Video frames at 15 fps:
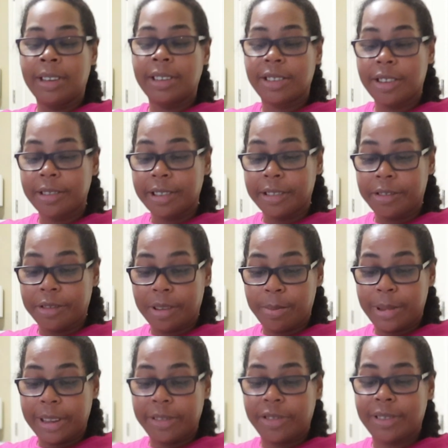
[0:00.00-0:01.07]
turning through the
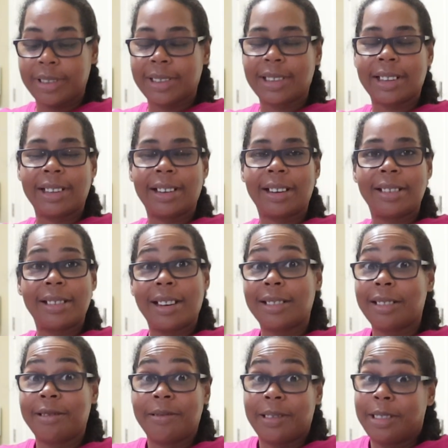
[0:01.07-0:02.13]
pages, and
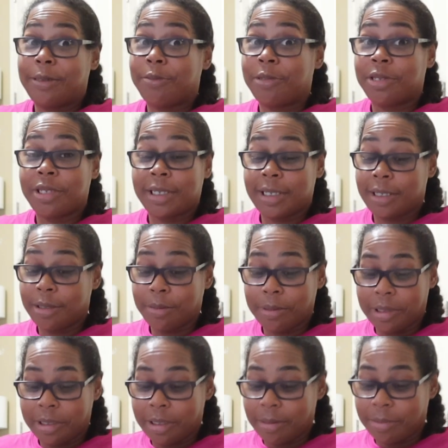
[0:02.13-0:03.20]
it was just a
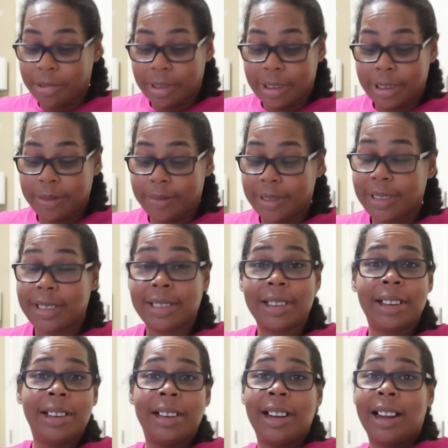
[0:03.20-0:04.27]
really good book.
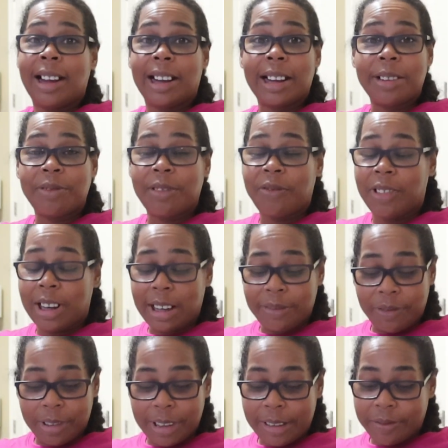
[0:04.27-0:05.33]
I gave it 5
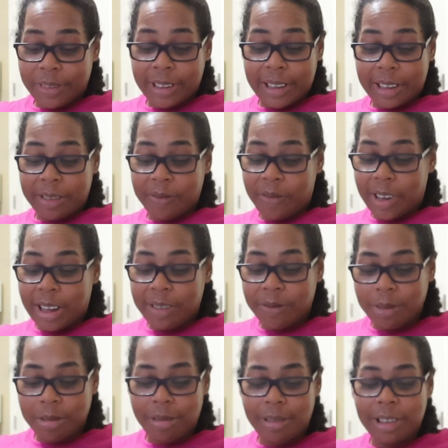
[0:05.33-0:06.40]
for everything. 5
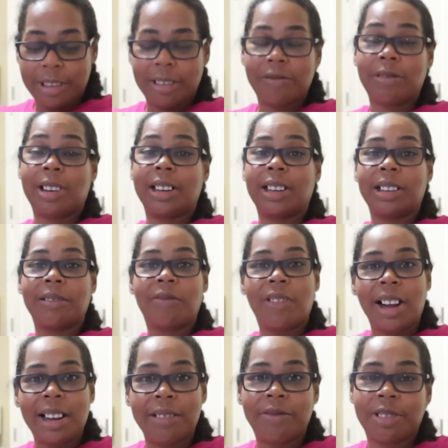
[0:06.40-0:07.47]
for quality of writing,
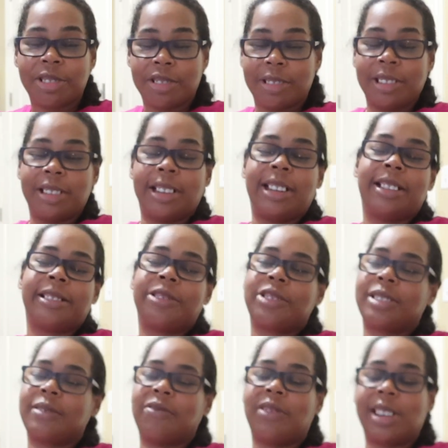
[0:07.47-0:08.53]
5 for strength of
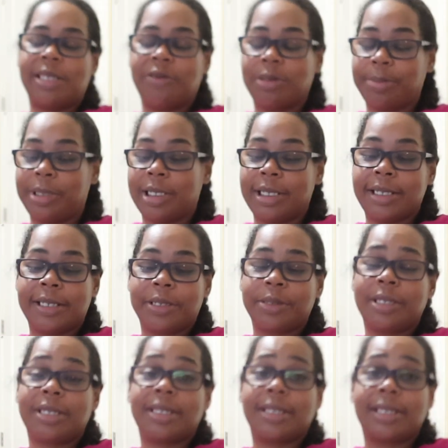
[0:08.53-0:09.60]
characters, and 5 for plot. So
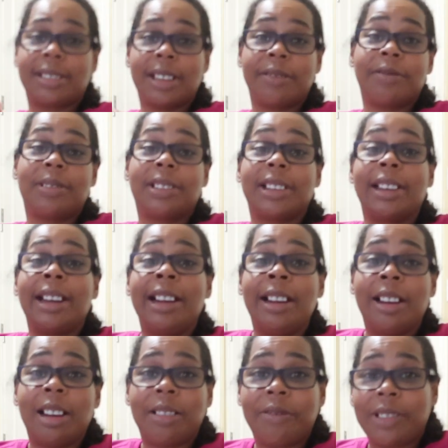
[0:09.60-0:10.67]
this is definitely
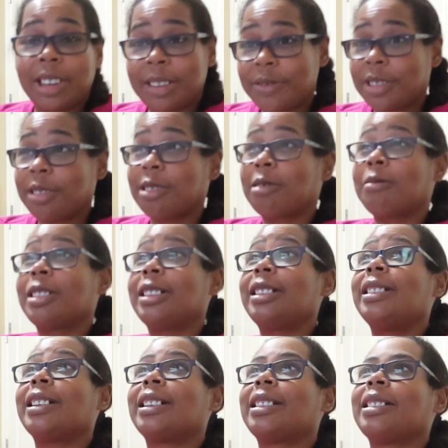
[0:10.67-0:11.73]
a 5-star
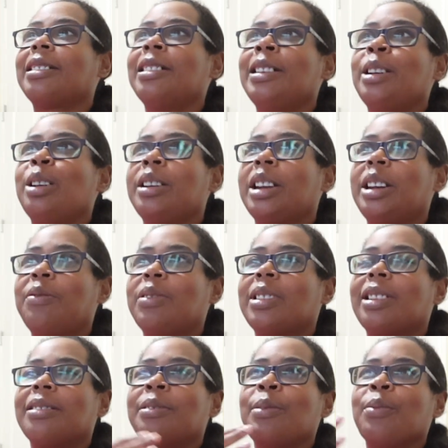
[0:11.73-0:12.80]
read, and even